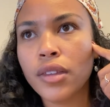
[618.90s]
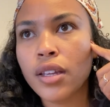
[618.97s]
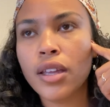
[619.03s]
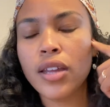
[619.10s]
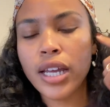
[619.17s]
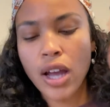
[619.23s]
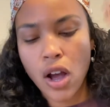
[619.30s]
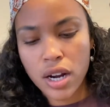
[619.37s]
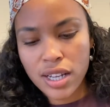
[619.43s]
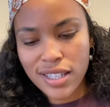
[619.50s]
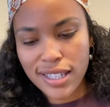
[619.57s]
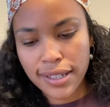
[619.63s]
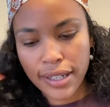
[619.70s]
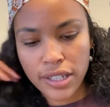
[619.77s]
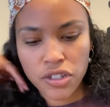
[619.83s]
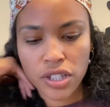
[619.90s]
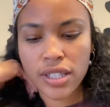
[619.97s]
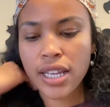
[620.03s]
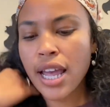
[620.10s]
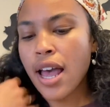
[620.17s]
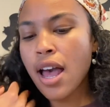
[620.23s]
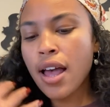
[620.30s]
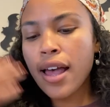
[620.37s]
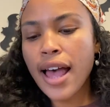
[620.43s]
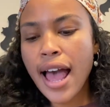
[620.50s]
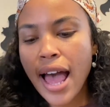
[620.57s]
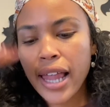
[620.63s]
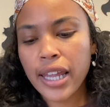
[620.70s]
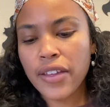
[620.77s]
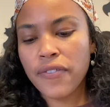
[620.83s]
Like, honestly, it just
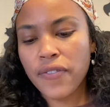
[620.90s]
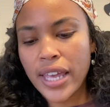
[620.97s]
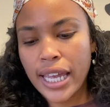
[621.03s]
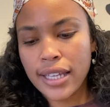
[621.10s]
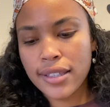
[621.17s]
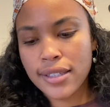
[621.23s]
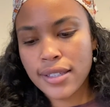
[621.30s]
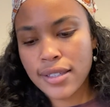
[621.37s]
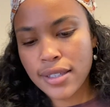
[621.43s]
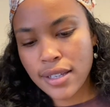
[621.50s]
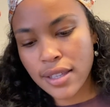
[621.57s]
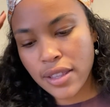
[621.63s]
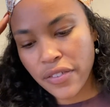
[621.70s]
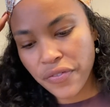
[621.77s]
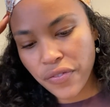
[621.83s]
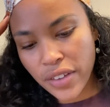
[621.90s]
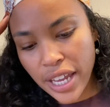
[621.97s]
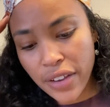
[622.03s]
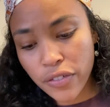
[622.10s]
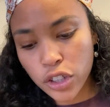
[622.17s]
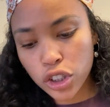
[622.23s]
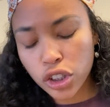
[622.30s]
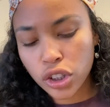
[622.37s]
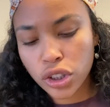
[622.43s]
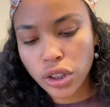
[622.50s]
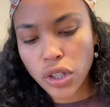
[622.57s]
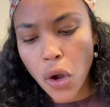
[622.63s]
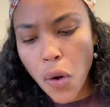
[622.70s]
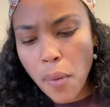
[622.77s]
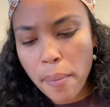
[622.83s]
elevates the flavor
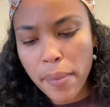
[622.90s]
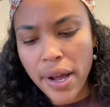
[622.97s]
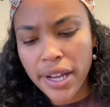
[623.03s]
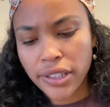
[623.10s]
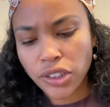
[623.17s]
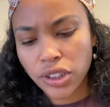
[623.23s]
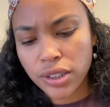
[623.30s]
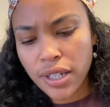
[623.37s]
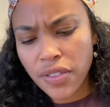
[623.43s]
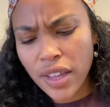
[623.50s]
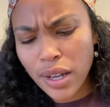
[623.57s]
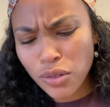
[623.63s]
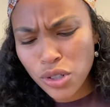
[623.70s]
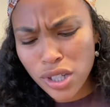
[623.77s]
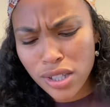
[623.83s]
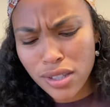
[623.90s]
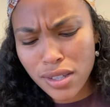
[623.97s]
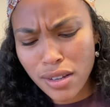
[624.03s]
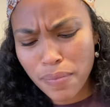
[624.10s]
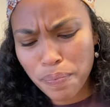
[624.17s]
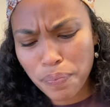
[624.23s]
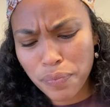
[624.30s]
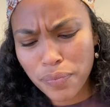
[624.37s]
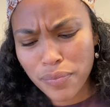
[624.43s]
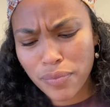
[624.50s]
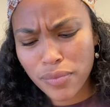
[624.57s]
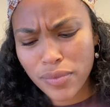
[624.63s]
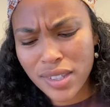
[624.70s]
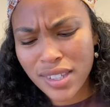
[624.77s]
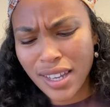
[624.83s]
so much. I think I was just
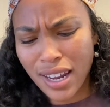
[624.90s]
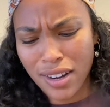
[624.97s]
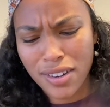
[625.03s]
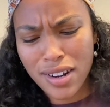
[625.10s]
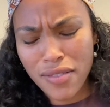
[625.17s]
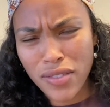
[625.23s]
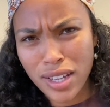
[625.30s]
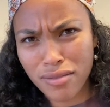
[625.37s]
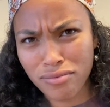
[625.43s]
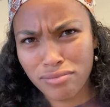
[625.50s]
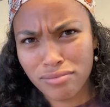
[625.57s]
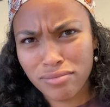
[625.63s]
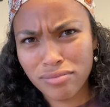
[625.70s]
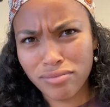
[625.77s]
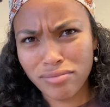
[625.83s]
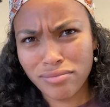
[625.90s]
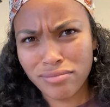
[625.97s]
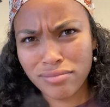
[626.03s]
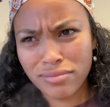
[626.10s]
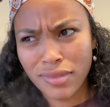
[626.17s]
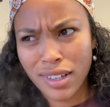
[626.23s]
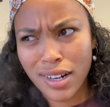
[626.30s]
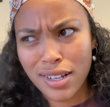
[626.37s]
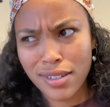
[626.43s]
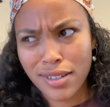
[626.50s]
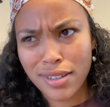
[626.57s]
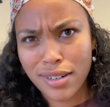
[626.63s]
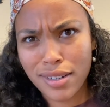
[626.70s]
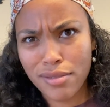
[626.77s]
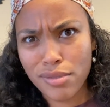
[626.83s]
scared of it. Can I say
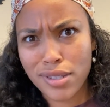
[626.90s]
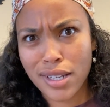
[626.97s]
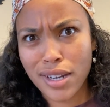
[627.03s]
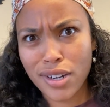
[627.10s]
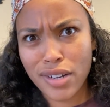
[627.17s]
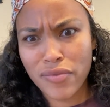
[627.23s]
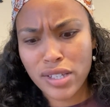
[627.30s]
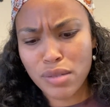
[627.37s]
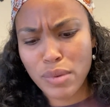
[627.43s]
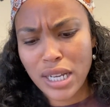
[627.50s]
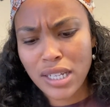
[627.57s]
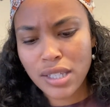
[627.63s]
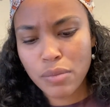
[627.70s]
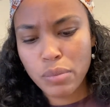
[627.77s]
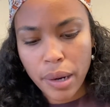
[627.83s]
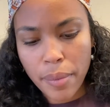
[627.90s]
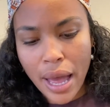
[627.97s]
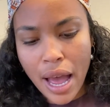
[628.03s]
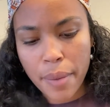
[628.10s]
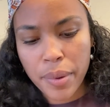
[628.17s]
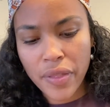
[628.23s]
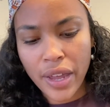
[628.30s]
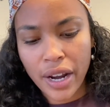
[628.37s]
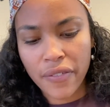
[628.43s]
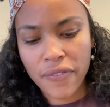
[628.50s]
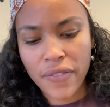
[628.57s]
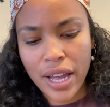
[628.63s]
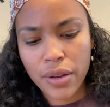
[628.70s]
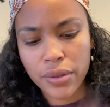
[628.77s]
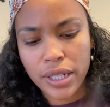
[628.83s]
that? I was scared of a spice, but I'm happy that I
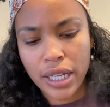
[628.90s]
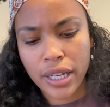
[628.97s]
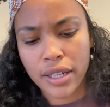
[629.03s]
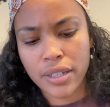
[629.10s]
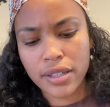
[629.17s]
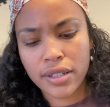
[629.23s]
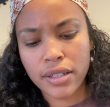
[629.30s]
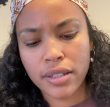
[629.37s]
found it.